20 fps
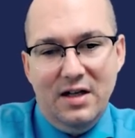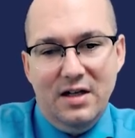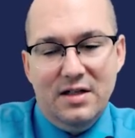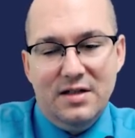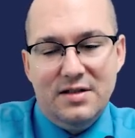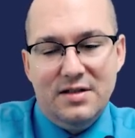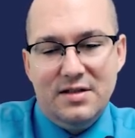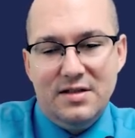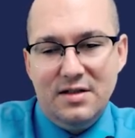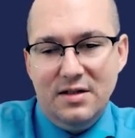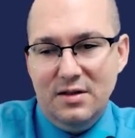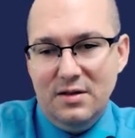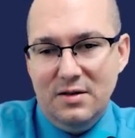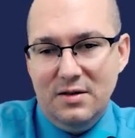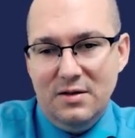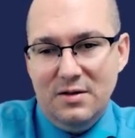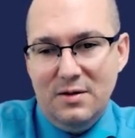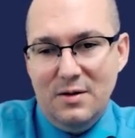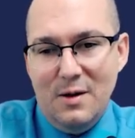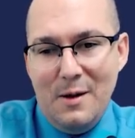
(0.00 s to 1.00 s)

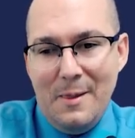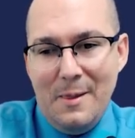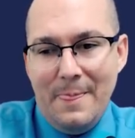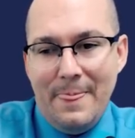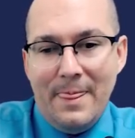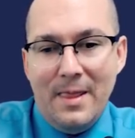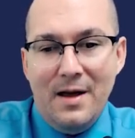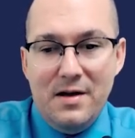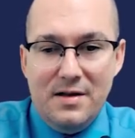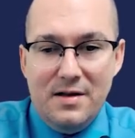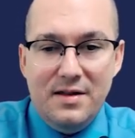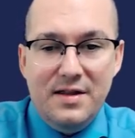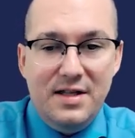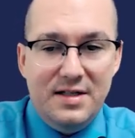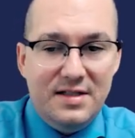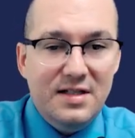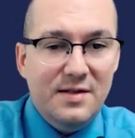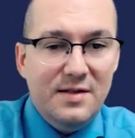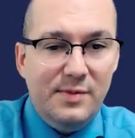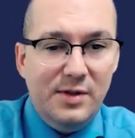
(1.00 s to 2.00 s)
So this
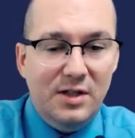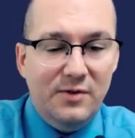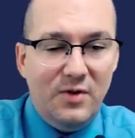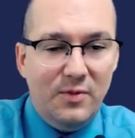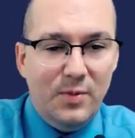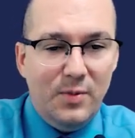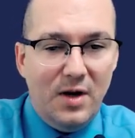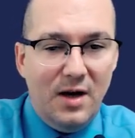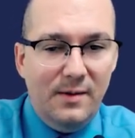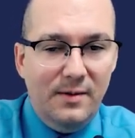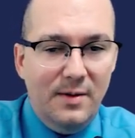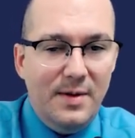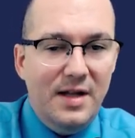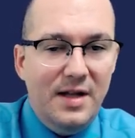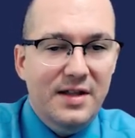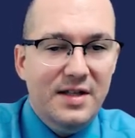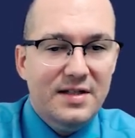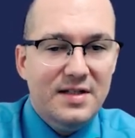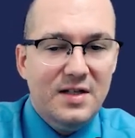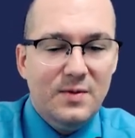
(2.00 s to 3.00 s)
is a bit of a problem,
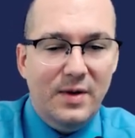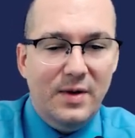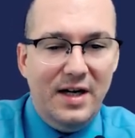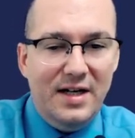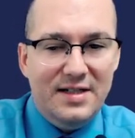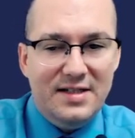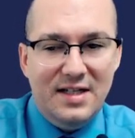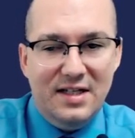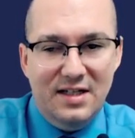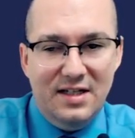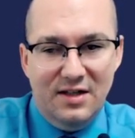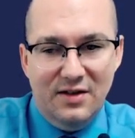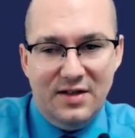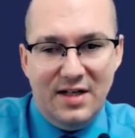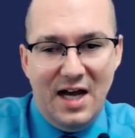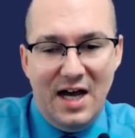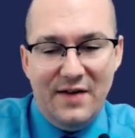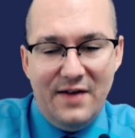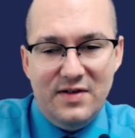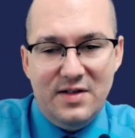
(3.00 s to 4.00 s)
and this is why I said, you
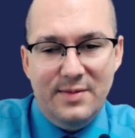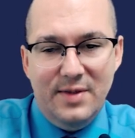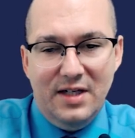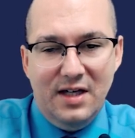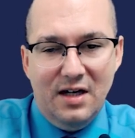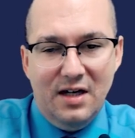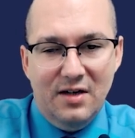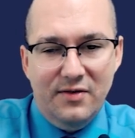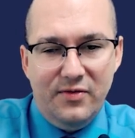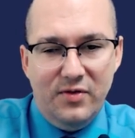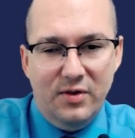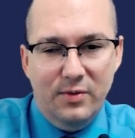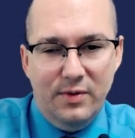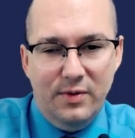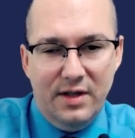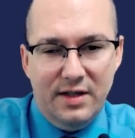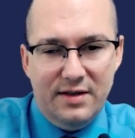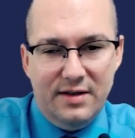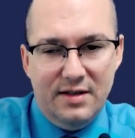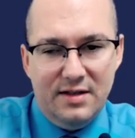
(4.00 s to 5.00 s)
have to be careful
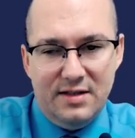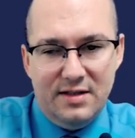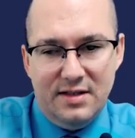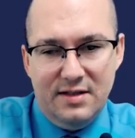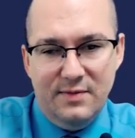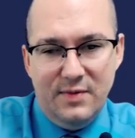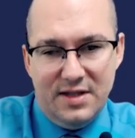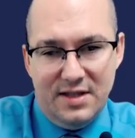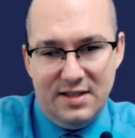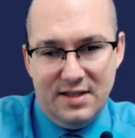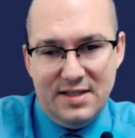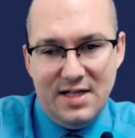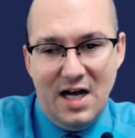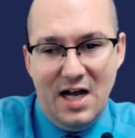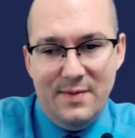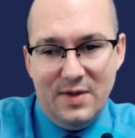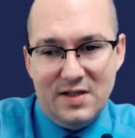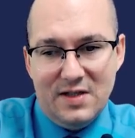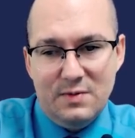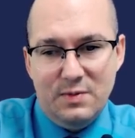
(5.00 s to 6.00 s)
with the
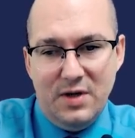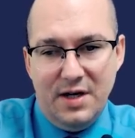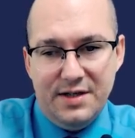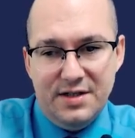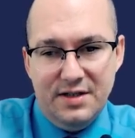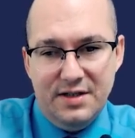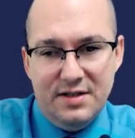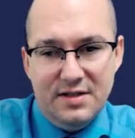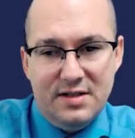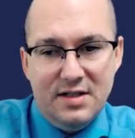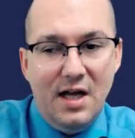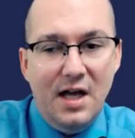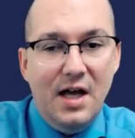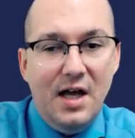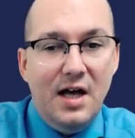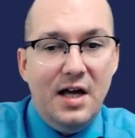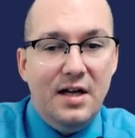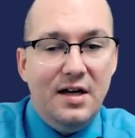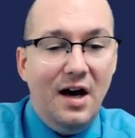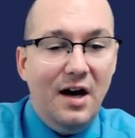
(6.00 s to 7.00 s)
time expressions.
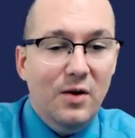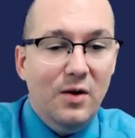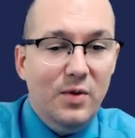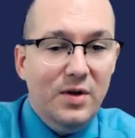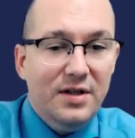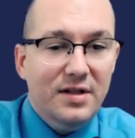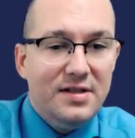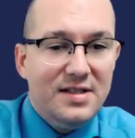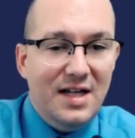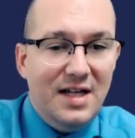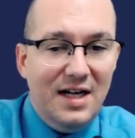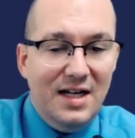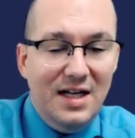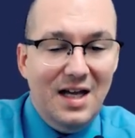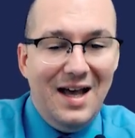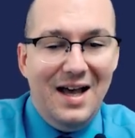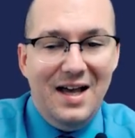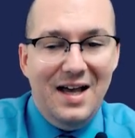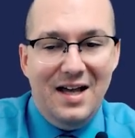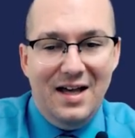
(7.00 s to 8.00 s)
Now I will say,
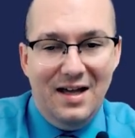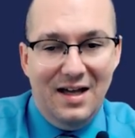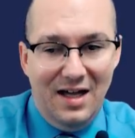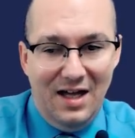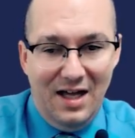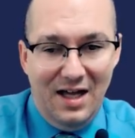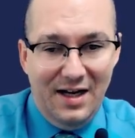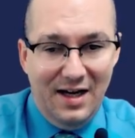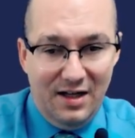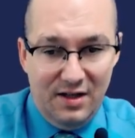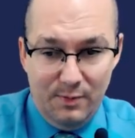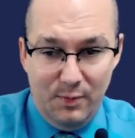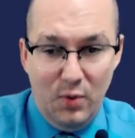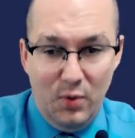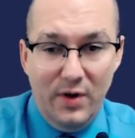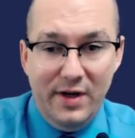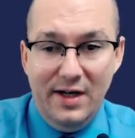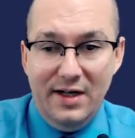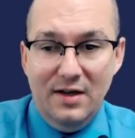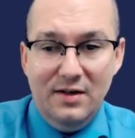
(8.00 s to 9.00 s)
and I'll
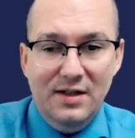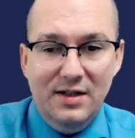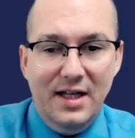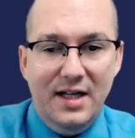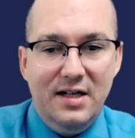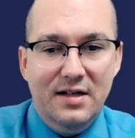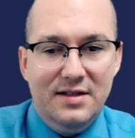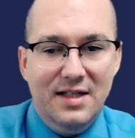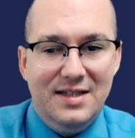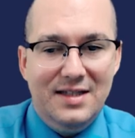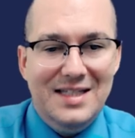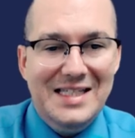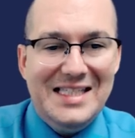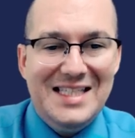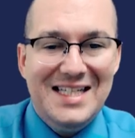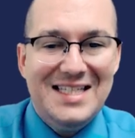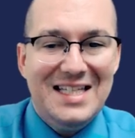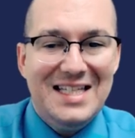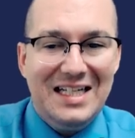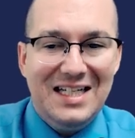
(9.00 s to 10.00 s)
point it out later, that this
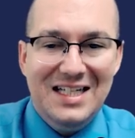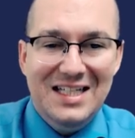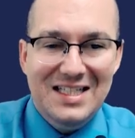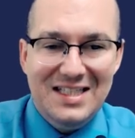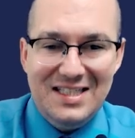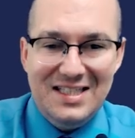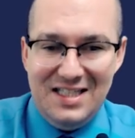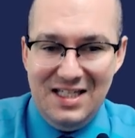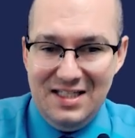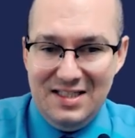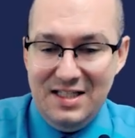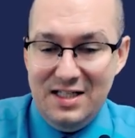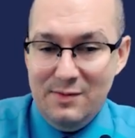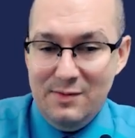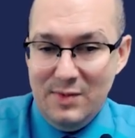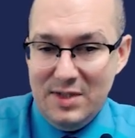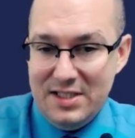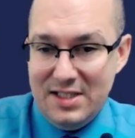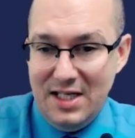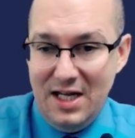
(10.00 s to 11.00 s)
is a consistent
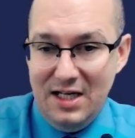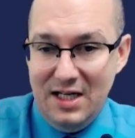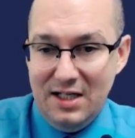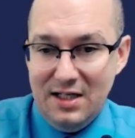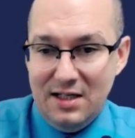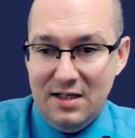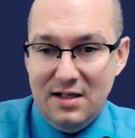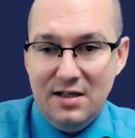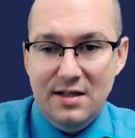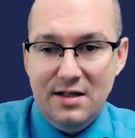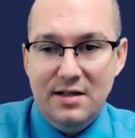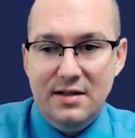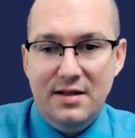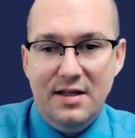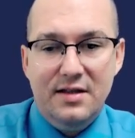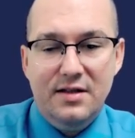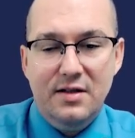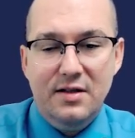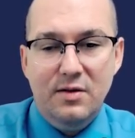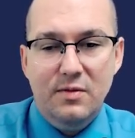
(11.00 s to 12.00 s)
mistake
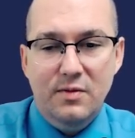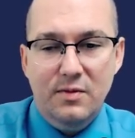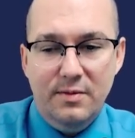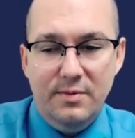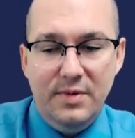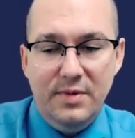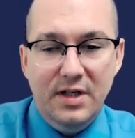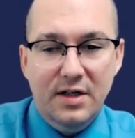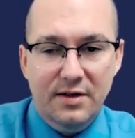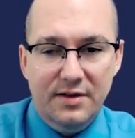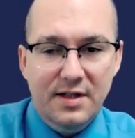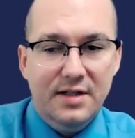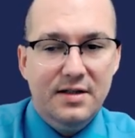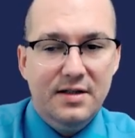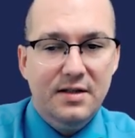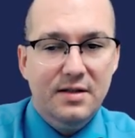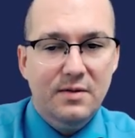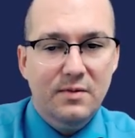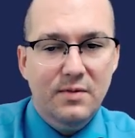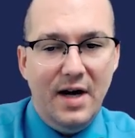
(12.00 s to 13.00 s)
that
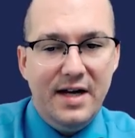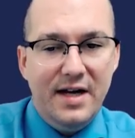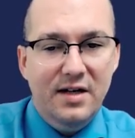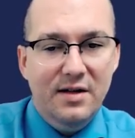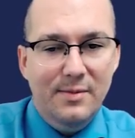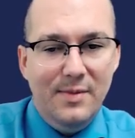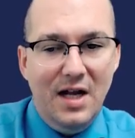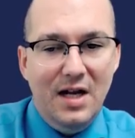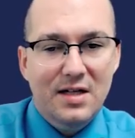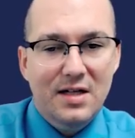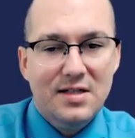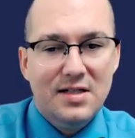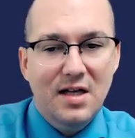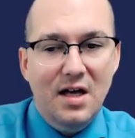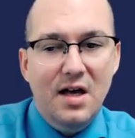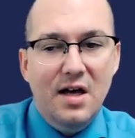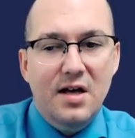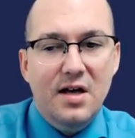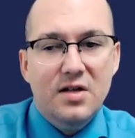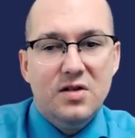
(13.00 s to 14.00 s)
the writer makes.
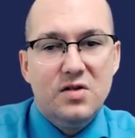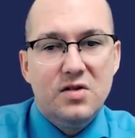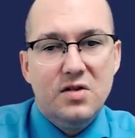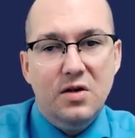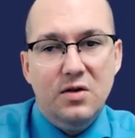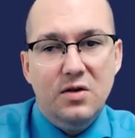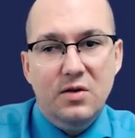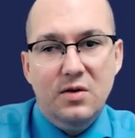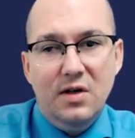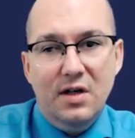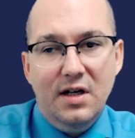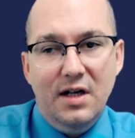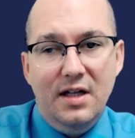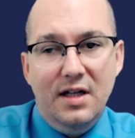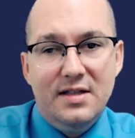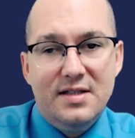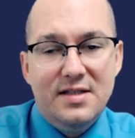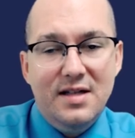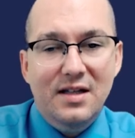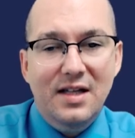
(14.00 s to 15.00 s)
So
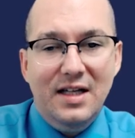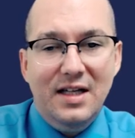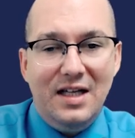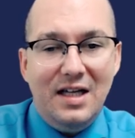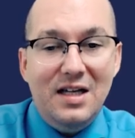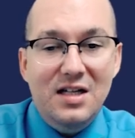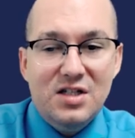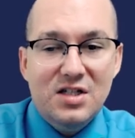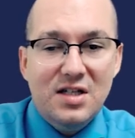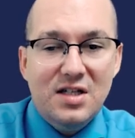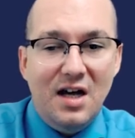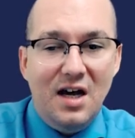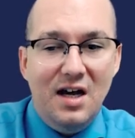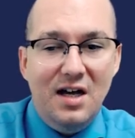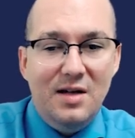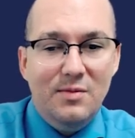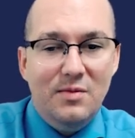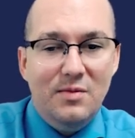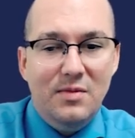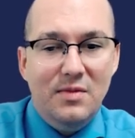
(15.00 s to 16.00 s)
it's not like each
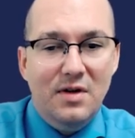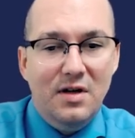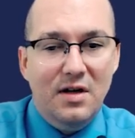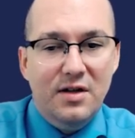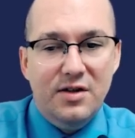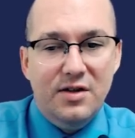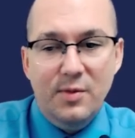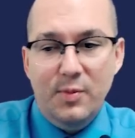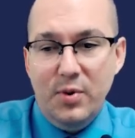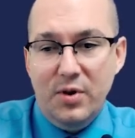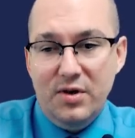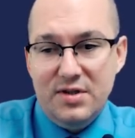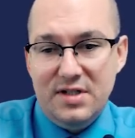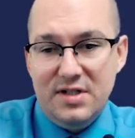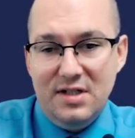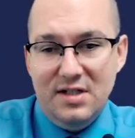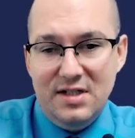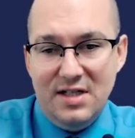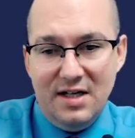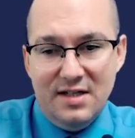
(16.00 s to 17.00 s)
time the
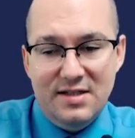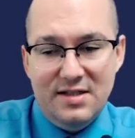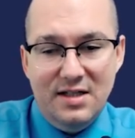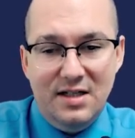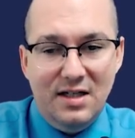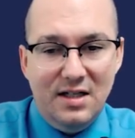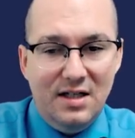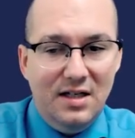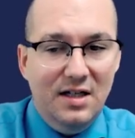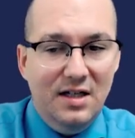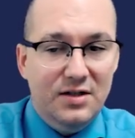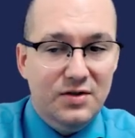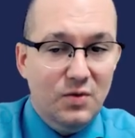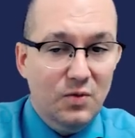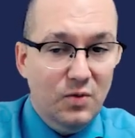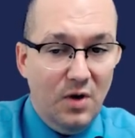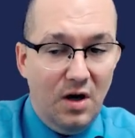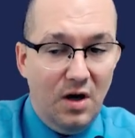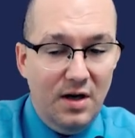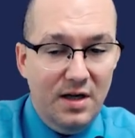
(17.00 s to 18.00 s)
person does it, it's
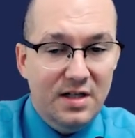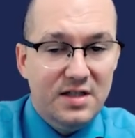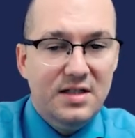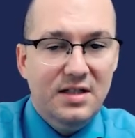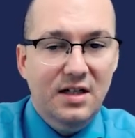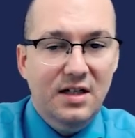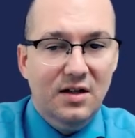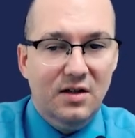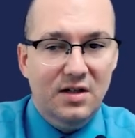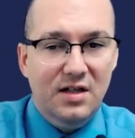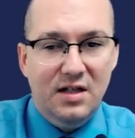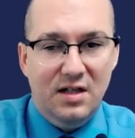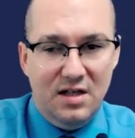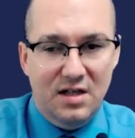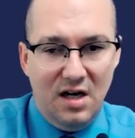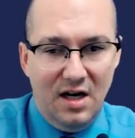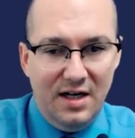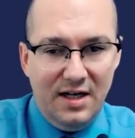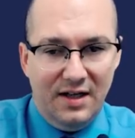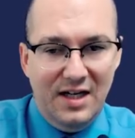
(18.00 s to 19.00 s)
wrong. It's,
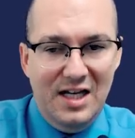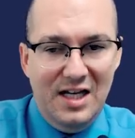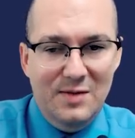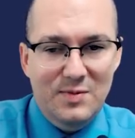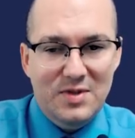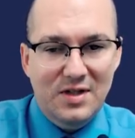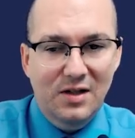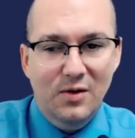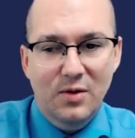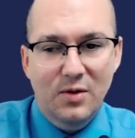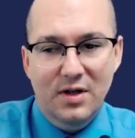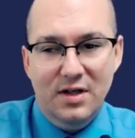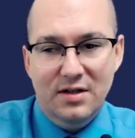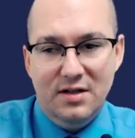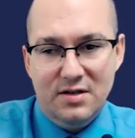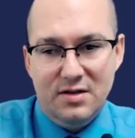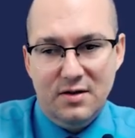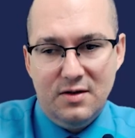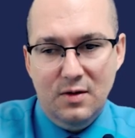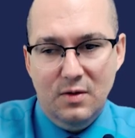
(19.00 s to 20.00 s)
kind of keeps lowering the
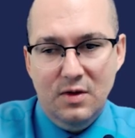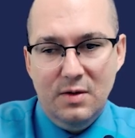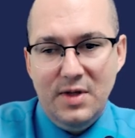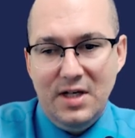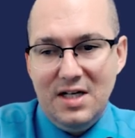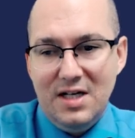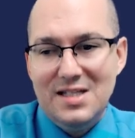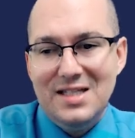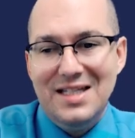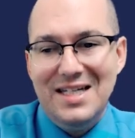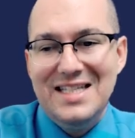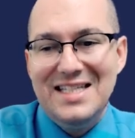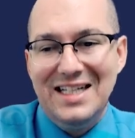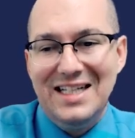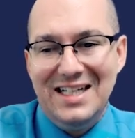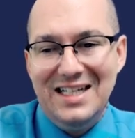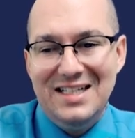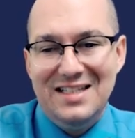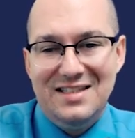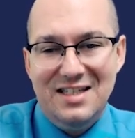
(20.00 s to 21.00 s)
score because it is a
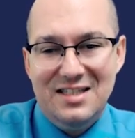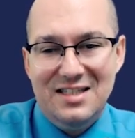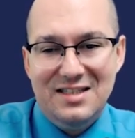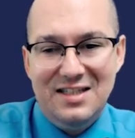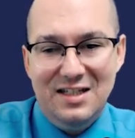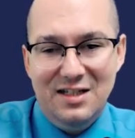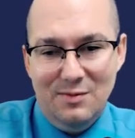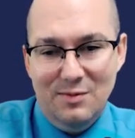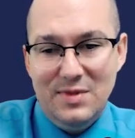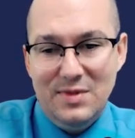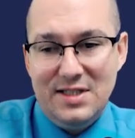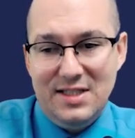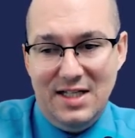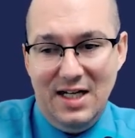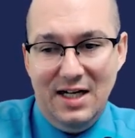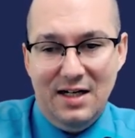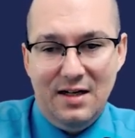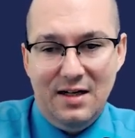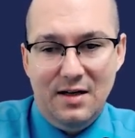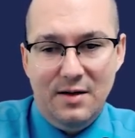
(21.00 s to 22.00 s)
consistent
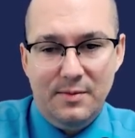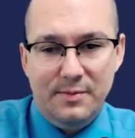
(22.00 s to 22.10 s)
mistake.